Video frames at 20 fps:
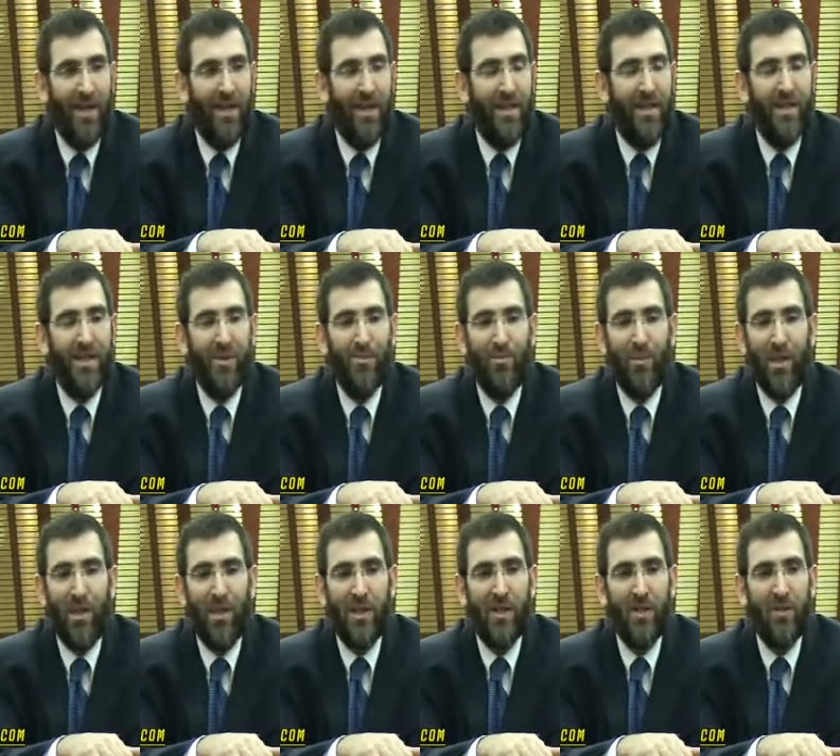And in this
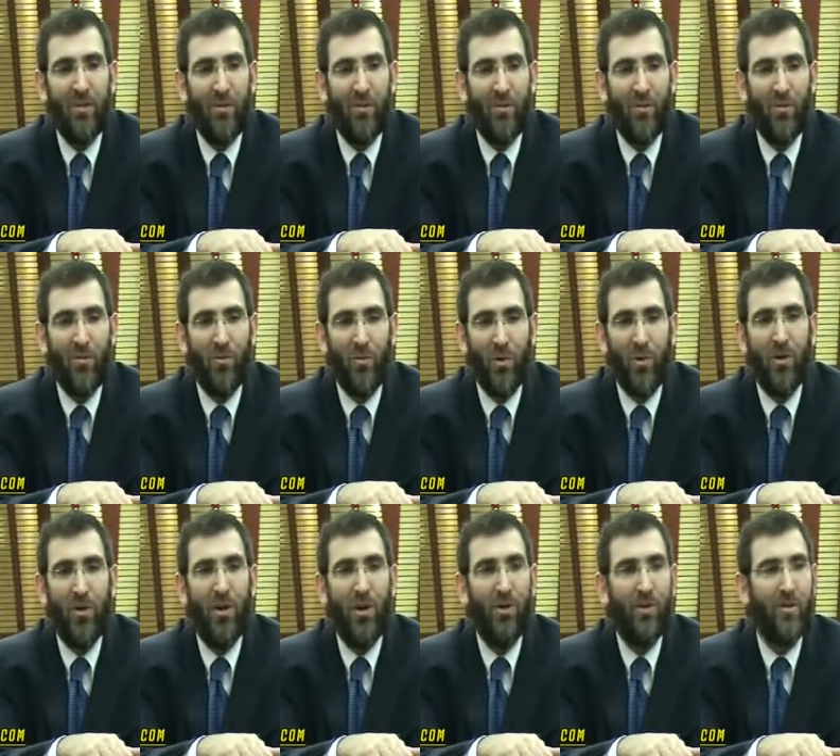piece,
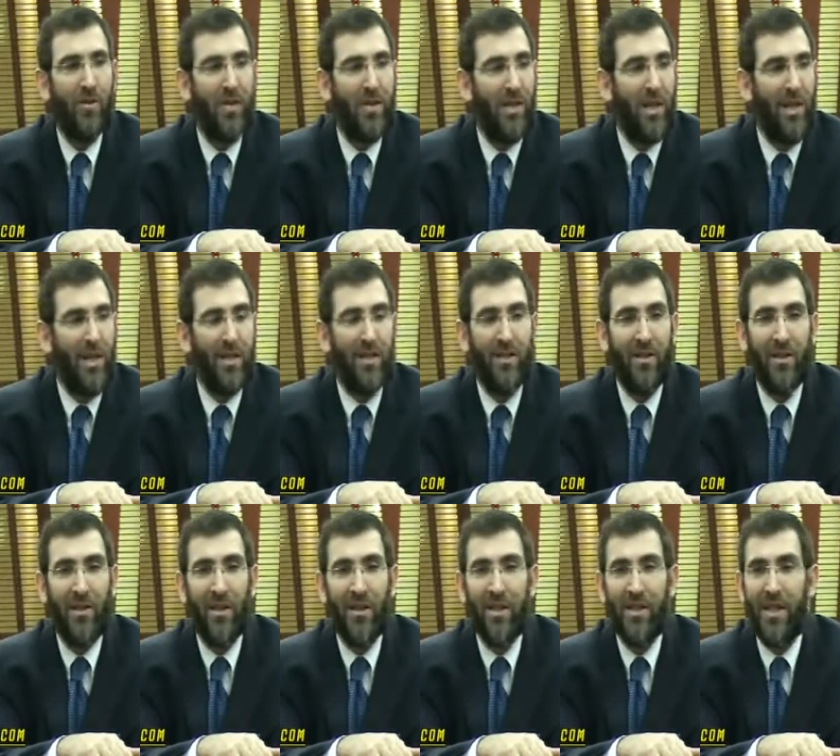we're going to
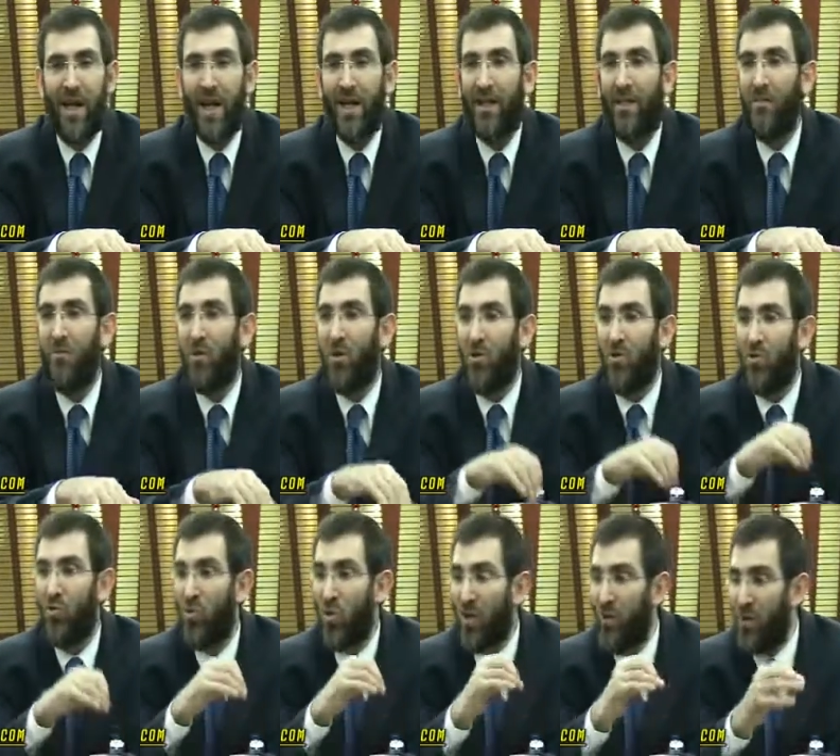understand exactly what
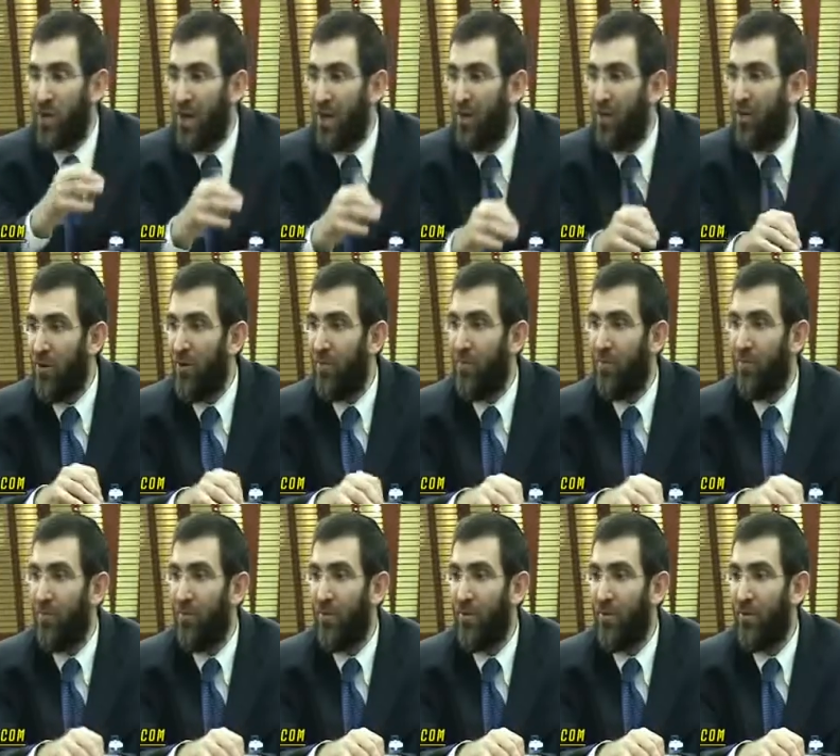triggers anger,
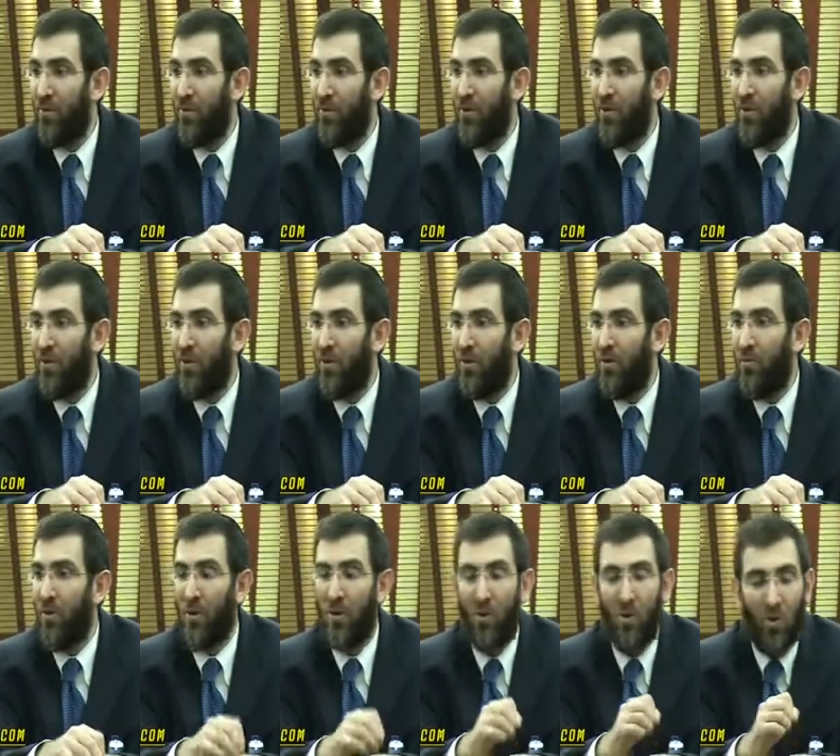
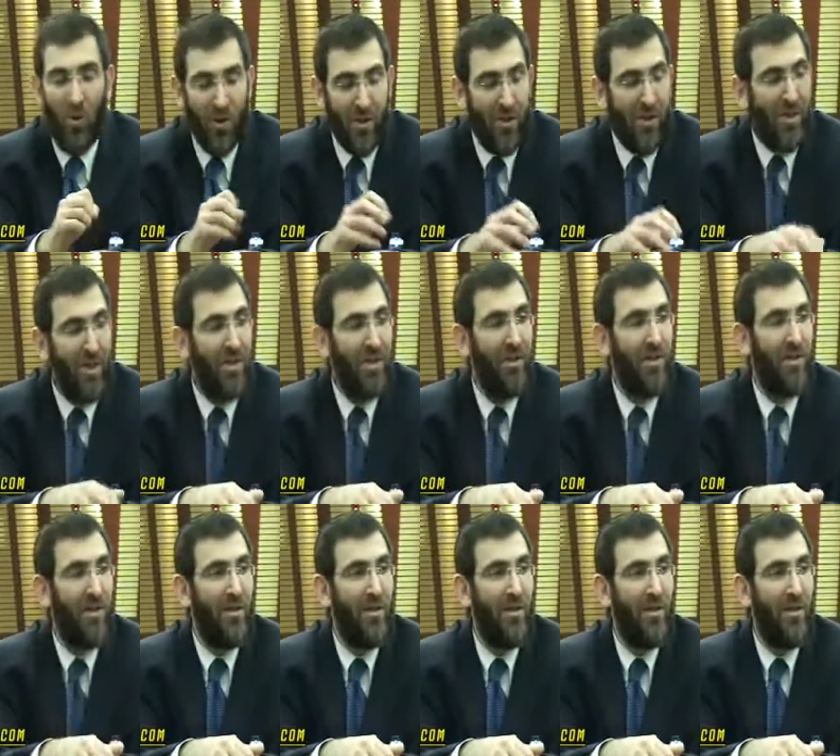what causes
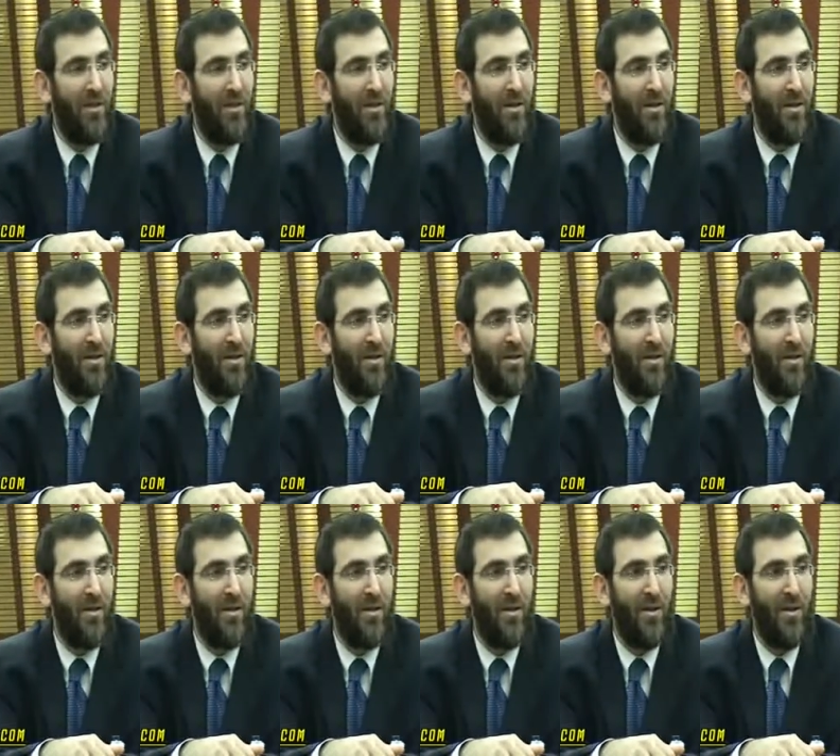it,
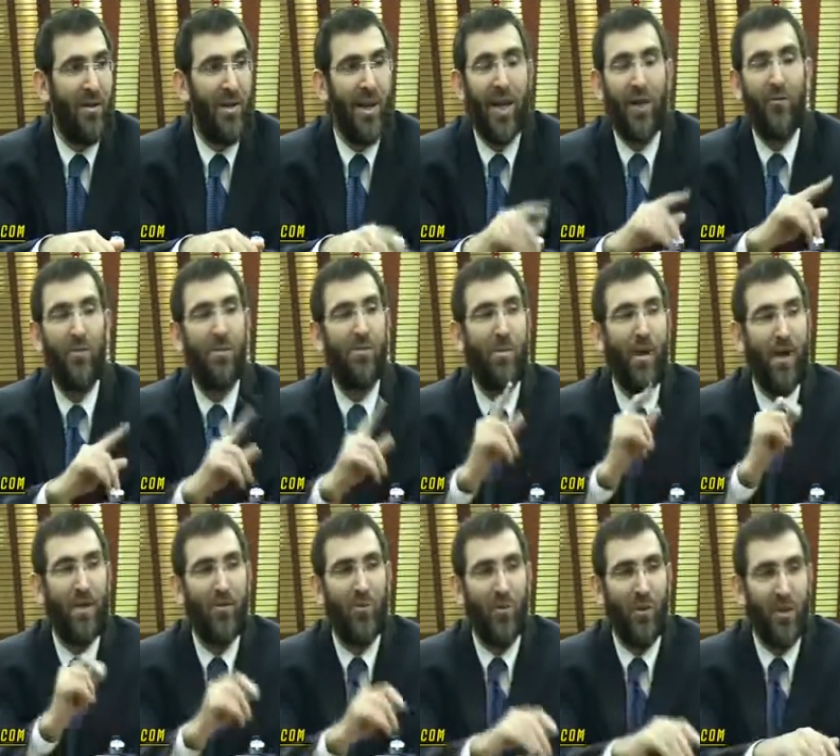and how to
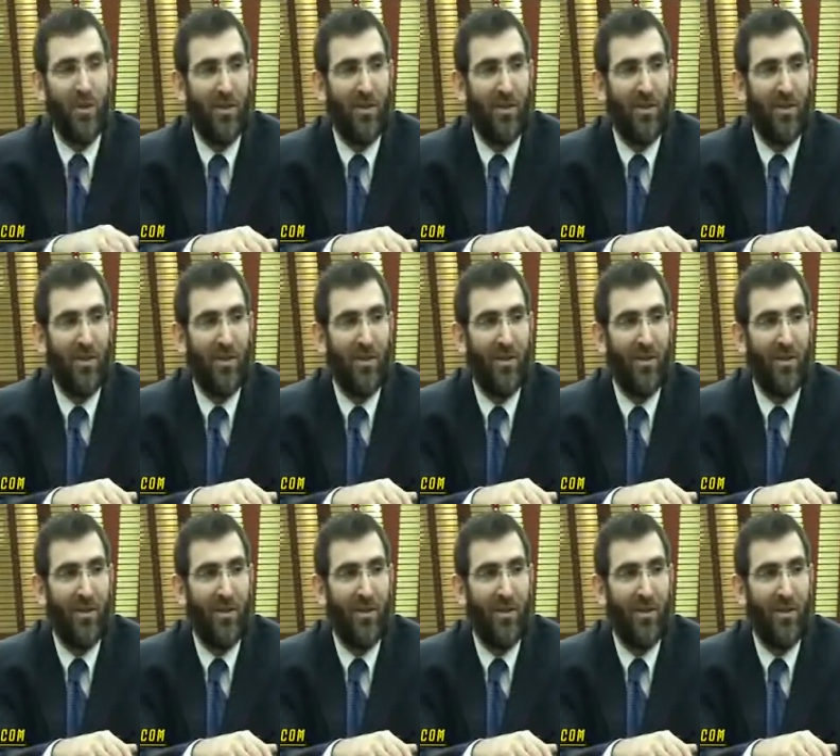respond to it.